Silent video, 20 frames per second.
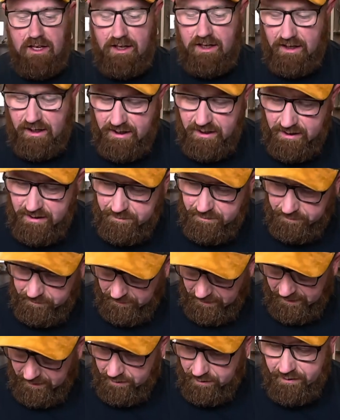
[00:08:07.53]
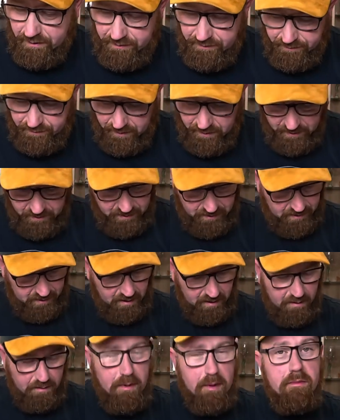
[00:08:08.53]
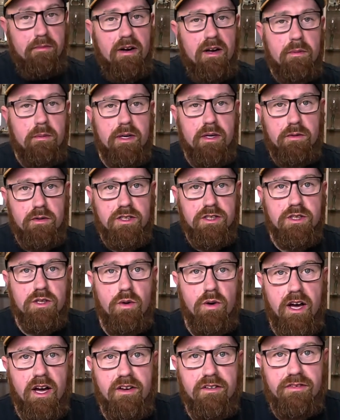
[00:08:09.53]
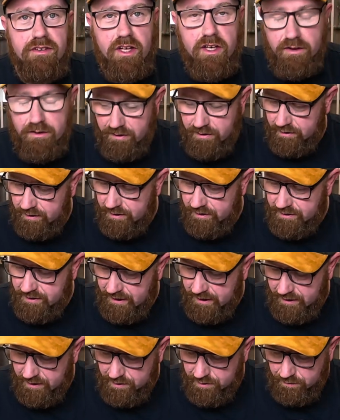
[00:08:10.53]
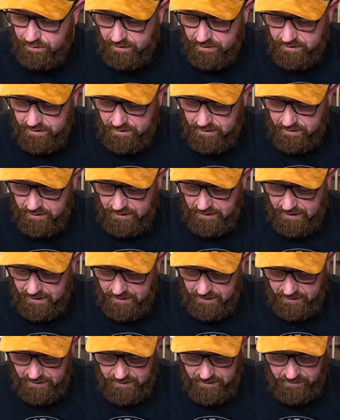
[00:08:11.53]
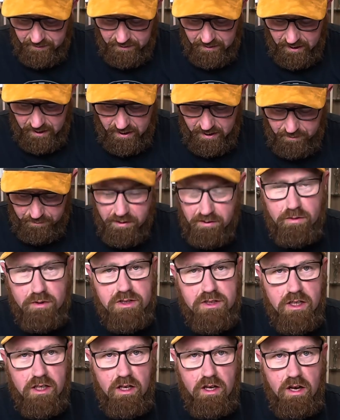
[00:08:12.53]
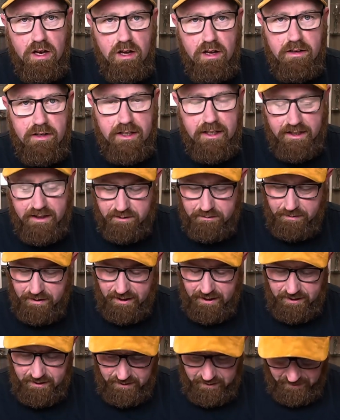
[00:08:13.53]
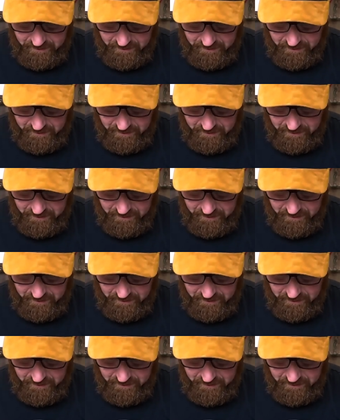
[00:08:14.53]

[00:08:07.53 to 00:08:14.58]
out of, I can't remember how many it was, quite a few 30-inch ones that they had in. There wasn't a lot of these made,